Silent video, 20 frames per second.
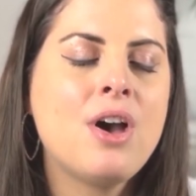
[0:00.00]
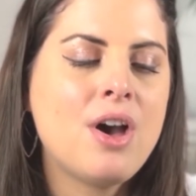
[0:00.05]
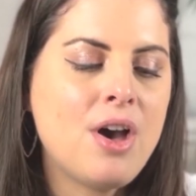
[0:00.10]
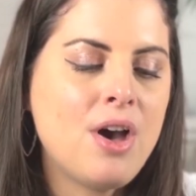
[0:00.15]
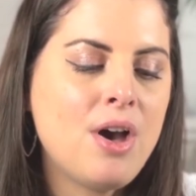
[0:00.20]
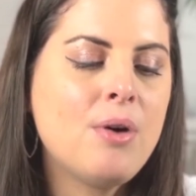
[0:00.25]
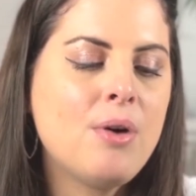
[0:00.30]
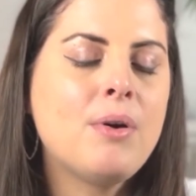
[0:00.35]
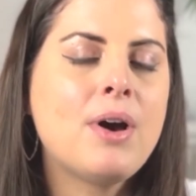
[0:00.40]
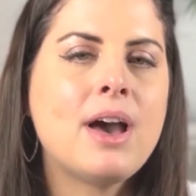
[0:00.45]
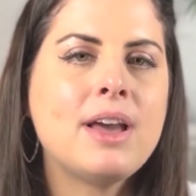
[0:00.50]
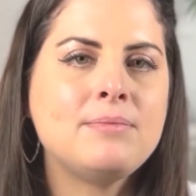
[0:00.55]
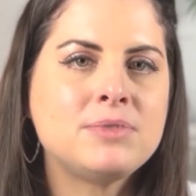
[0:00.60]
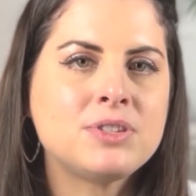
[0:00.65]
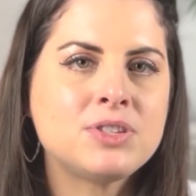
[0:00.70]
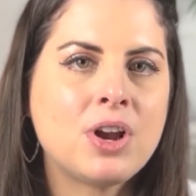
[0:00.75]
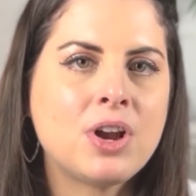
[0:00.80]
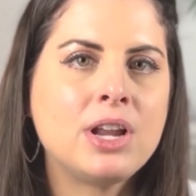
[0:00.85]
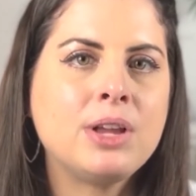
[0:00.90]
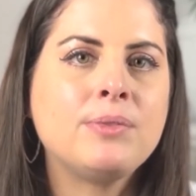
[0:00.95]
oh, I'm
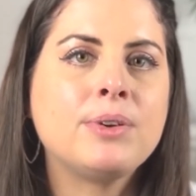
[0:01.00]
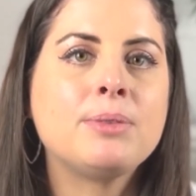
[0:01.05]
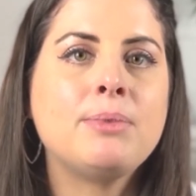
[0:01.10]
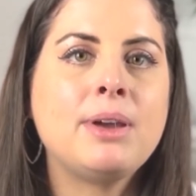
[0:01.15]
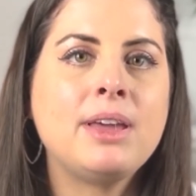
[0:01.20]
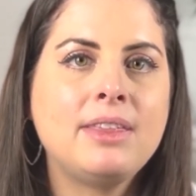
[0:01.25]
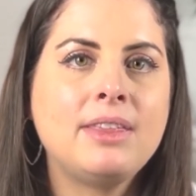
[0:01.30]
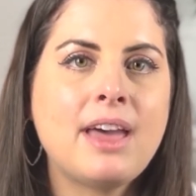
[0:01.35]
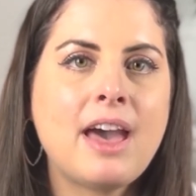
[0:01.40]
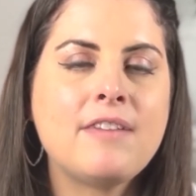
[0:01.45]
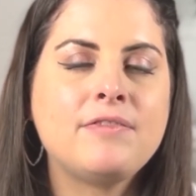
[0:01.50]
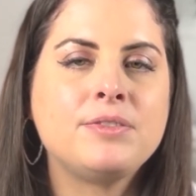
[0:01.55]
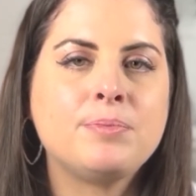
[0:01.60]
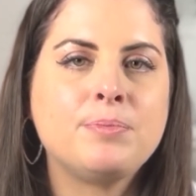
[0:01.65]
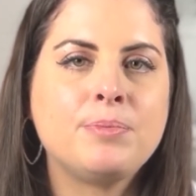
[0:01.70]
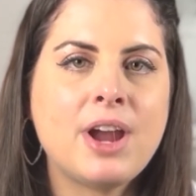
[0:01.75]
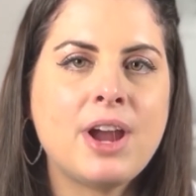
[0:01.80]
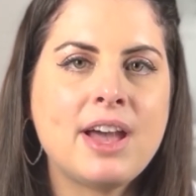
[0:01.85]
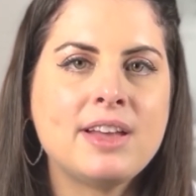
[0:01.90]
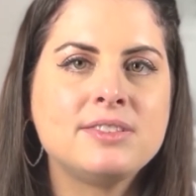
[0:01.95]
starting with my left
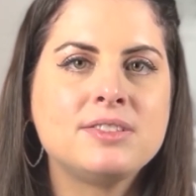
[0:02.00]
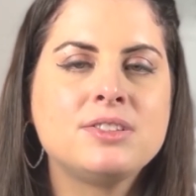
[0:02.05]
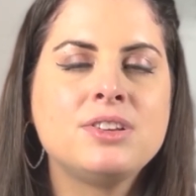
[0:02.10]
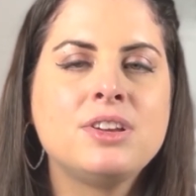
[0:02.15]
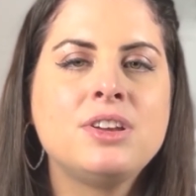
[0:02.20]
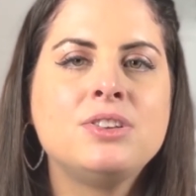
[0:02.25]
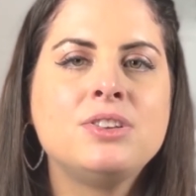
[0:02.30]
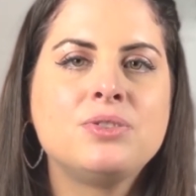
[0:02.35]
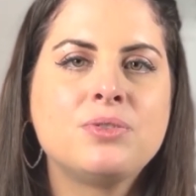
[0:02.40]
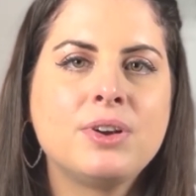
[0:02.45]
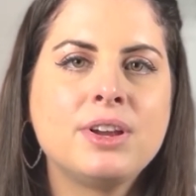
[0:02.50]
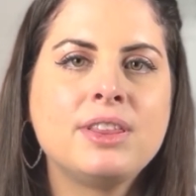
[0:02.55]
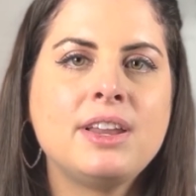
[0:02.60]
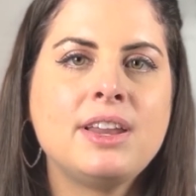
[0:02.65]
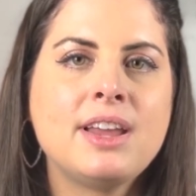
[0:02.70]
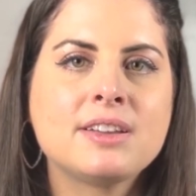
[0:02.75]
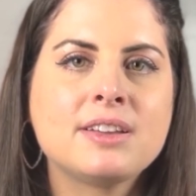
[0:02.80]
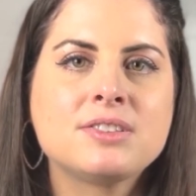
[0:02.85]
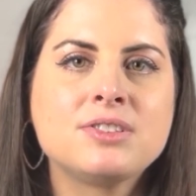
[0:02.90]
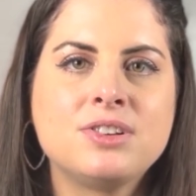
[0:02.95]
breast during the
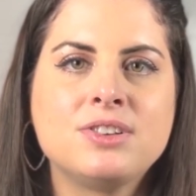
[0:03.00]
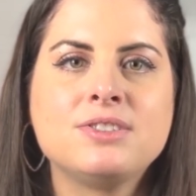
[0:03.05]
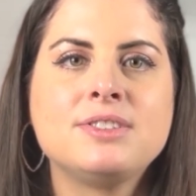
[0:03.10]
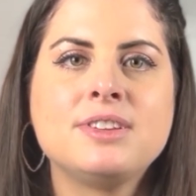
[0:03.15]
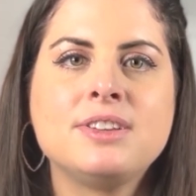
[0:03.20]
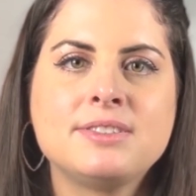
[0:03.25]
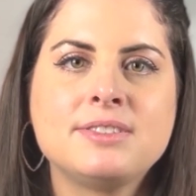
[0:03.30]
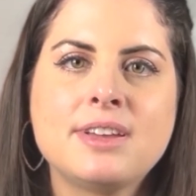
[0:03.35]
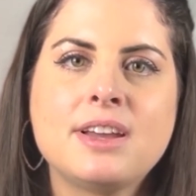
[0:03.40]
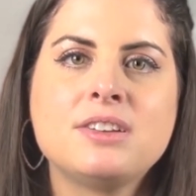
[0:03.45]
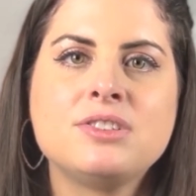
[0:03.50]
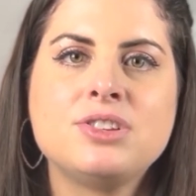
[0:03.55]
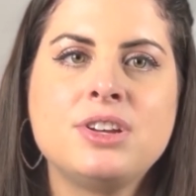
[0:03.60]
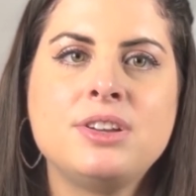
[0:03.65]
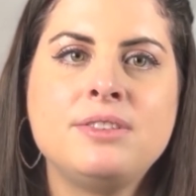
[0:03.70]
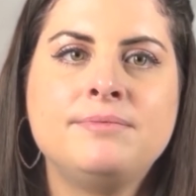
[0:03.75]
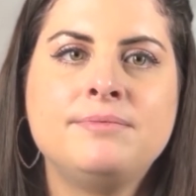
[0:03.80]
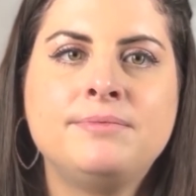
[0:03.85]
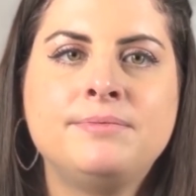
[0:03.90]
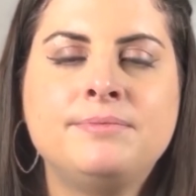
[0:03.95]
next nursing session.
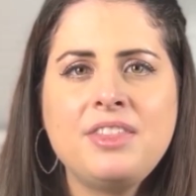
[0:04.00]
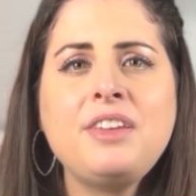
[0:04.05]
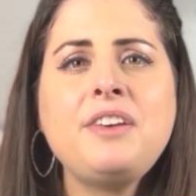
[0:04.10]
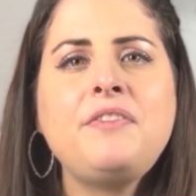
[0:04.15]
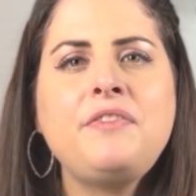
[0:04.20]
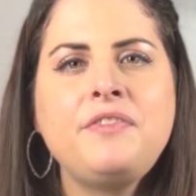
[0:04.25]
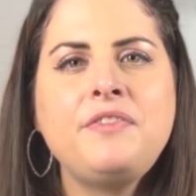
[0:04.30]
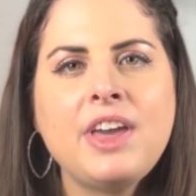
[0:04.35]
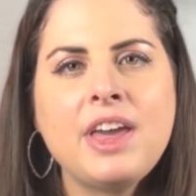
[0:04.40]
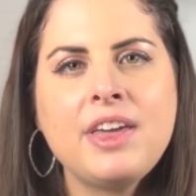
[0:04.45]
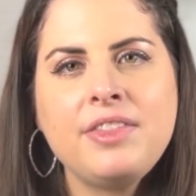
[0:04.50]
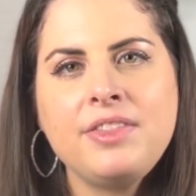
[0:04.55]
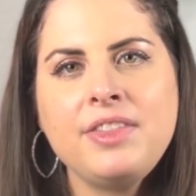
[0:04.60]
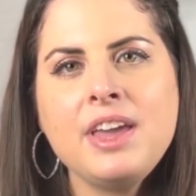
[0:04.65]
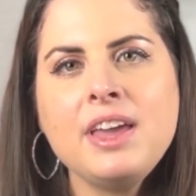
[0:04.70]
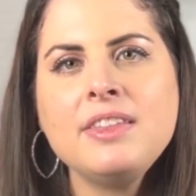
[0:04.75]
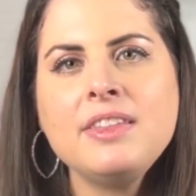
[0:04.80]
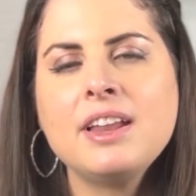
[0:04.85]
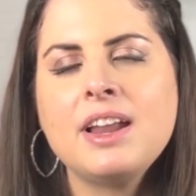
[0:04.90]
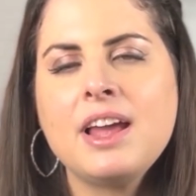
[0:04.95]
The fifth
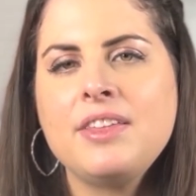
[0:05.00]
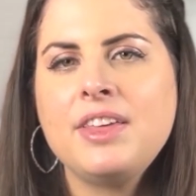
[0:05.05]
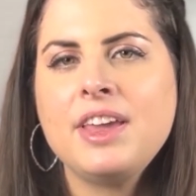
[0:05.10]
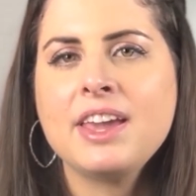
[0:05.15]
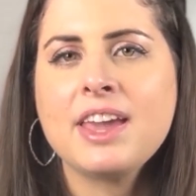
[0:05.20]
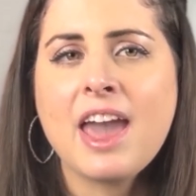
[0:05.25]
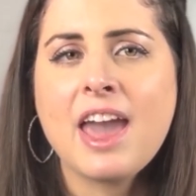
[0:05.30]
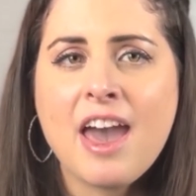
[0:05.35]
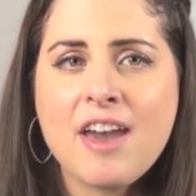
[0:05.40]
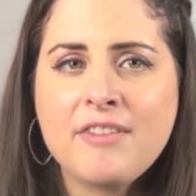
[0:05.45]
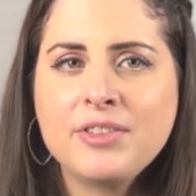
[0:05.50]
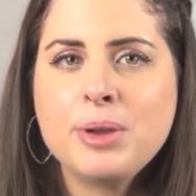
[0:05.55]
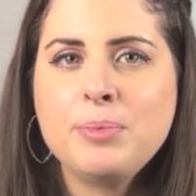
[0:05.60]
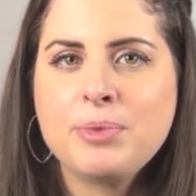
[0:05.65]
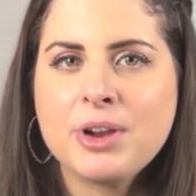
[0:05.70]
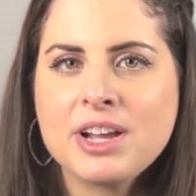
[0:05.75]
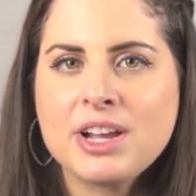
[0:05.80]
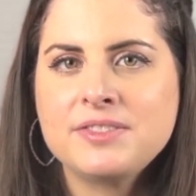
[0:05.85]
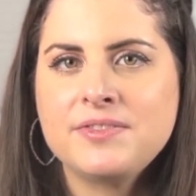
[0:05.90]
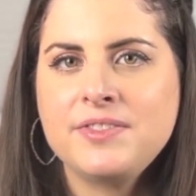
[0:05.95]
thing that I think every
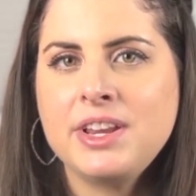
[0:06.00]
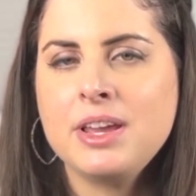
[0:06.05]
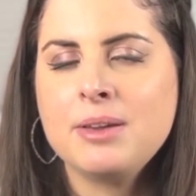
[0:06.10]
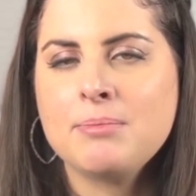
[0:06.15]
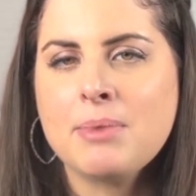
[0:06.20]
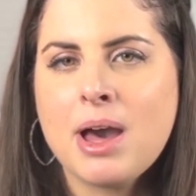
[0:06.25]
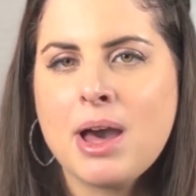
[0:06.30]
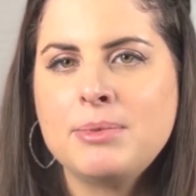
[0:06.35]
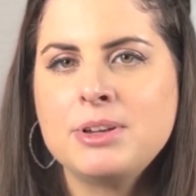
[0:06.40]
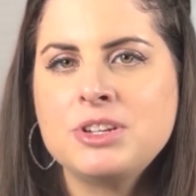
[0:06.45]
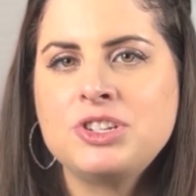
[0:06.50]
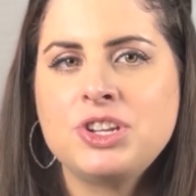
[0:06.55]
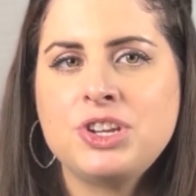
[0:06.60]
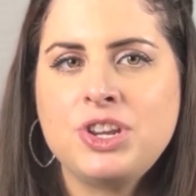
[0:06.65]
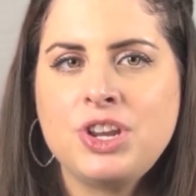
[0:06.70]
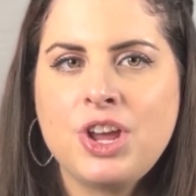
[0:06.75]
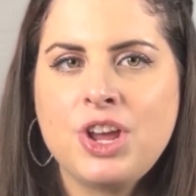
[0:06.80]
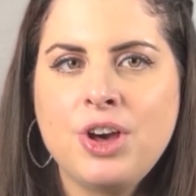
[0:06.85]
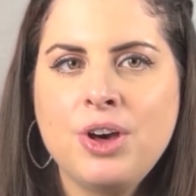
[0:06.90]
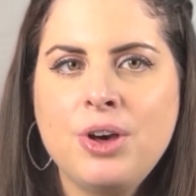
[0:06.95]
breastfeeding mama should
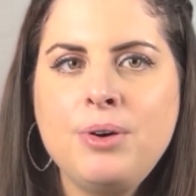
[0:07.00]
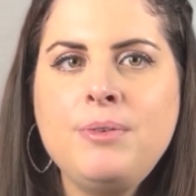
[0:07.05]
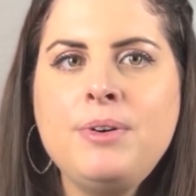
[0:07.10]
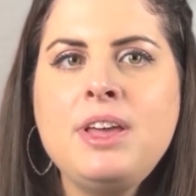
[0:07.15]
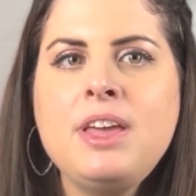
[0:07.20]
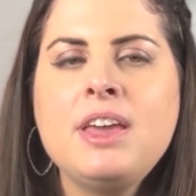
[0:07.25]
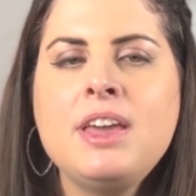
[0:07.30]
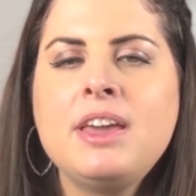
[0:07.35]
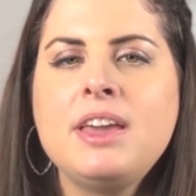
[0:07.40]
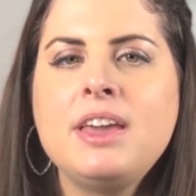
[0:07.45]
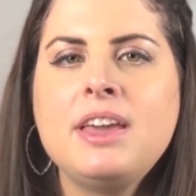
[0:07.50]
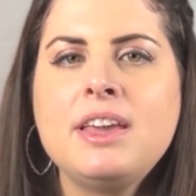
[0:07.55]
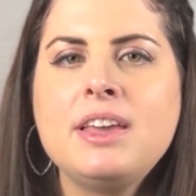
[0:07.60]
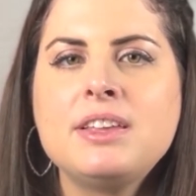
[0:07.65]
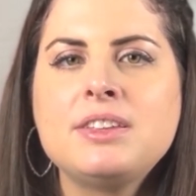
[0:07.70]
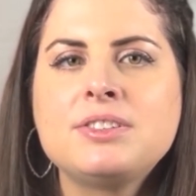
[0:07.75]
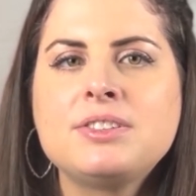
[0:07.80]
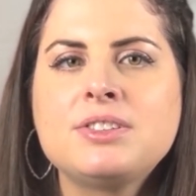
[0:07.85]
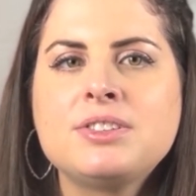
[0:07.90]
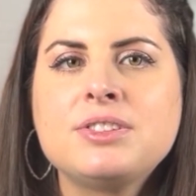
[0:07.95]
know
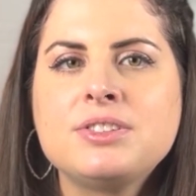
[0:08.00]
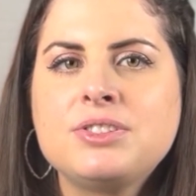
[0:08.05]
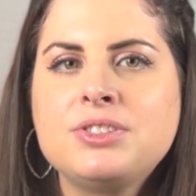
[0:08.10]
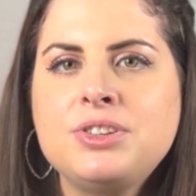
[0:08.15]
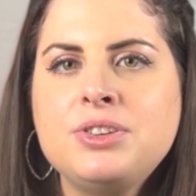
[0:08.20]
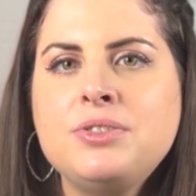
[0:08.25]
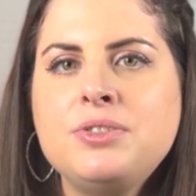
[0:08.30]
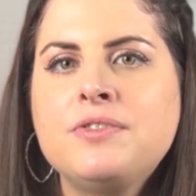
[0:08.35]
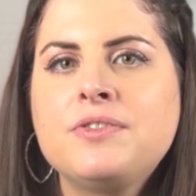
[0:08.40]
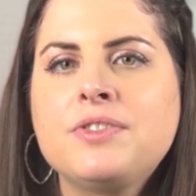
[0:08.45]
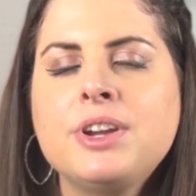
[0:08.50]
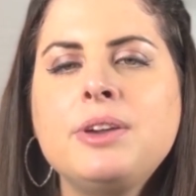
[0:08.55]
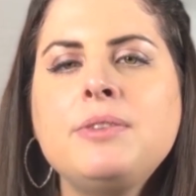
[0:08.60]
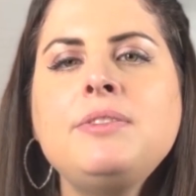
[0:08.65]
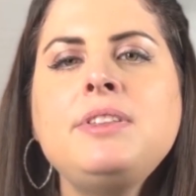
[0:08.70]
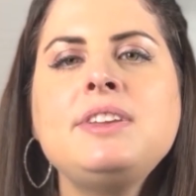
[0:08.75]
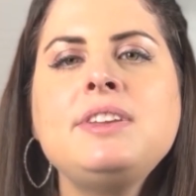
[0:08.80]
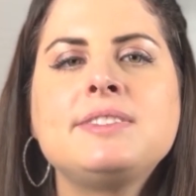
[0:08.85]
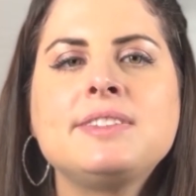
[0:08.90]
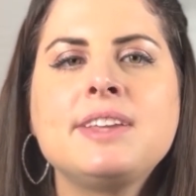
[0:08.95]
is to
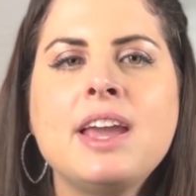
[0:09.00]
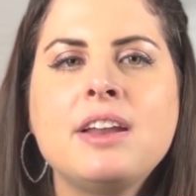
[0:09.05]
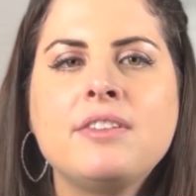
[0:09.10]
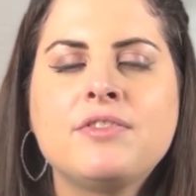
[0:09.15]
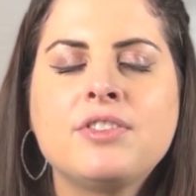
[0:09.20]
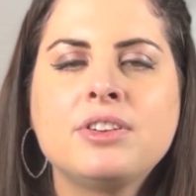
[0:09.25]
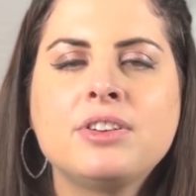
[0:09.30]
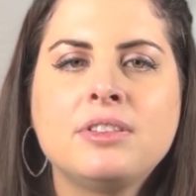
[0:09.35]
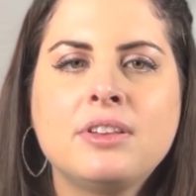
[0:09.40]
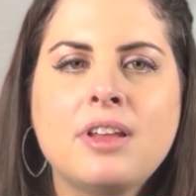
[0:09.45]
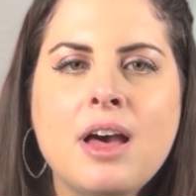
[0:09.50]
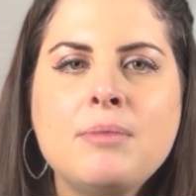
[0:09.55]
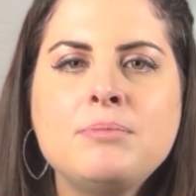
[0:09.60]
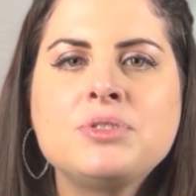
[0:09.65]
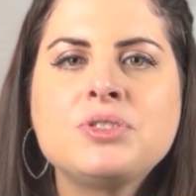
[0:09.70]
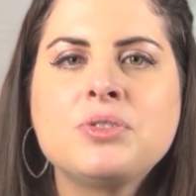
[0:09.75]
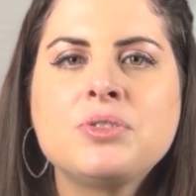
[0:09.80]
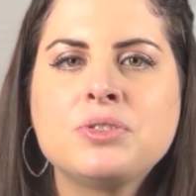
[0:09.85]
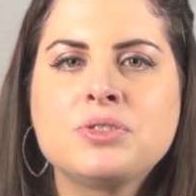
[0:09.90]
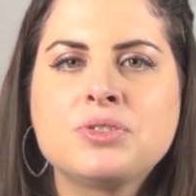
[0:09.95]
frequently scan for
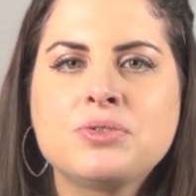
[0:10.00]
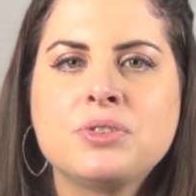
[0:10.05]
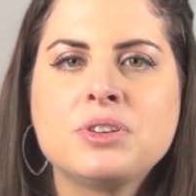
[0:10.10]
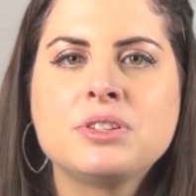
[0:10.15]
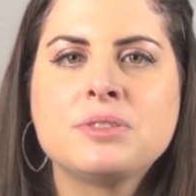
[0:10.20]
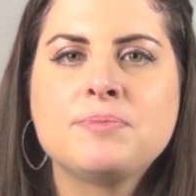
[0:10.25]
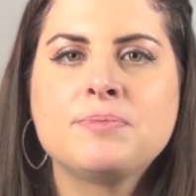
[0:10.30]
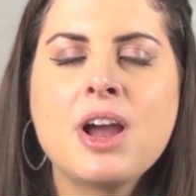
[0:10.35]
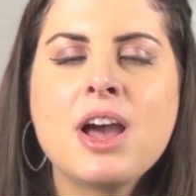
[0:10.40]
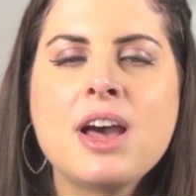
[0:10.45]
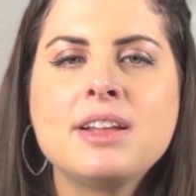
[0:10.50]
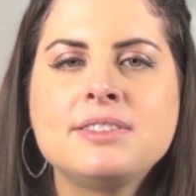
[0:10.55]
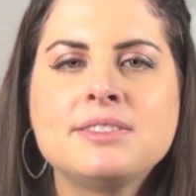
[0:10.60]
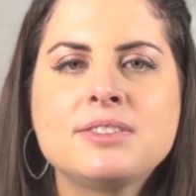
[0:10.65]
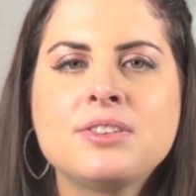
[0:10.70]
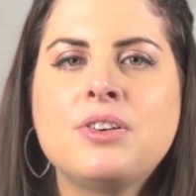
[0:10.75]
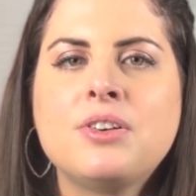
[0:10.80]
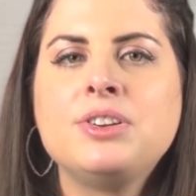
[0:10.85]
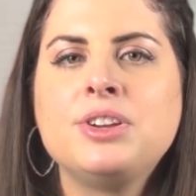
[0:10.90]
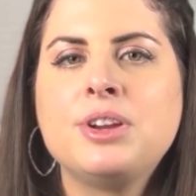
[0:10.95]
lumps or sore
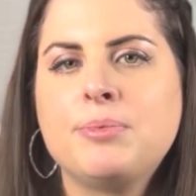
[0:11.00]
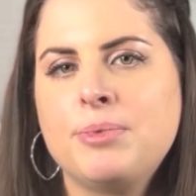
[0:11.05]
spots on your